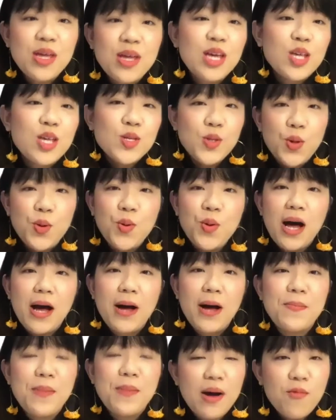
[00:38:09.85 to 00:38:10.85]
So
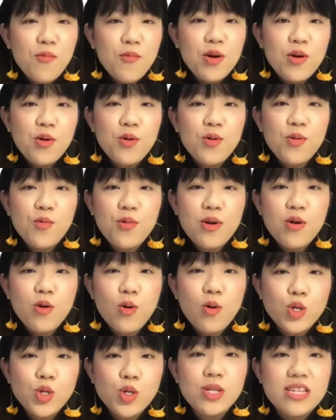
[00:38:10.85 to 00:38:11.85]
we'll go
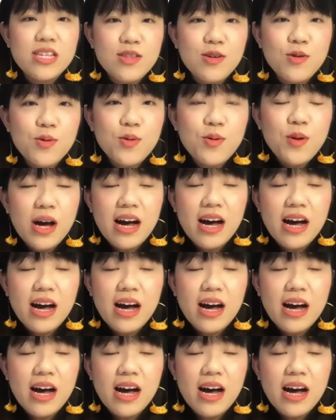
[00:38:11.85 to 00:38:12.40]
through a little